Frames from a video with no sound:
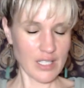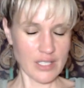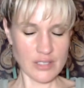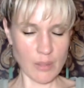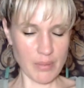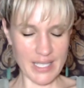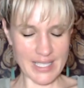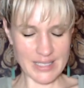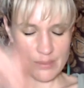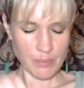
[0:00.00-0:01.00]
So
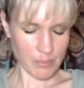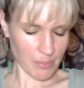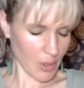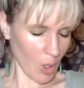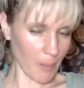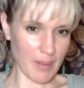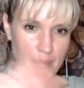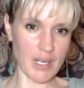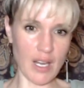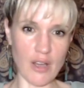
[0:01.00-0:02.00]
please comment
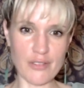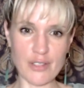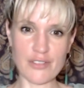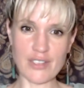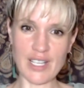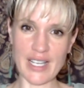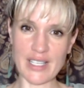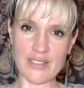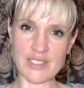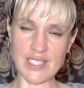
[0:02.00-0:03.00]
below if you feel like I could
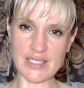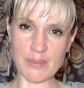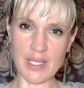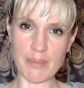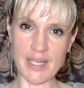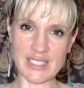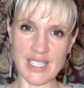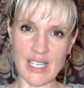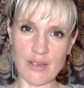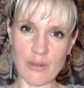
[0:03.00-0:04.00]
have said something better
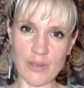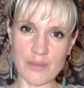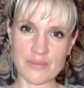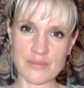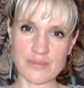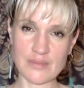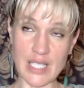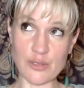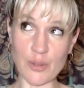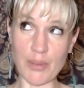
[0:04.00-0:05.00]
there or need
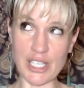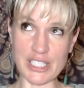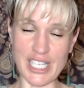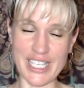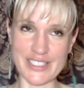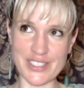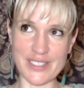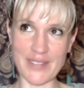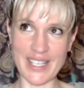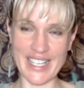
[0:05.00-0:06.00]
to apologize for something.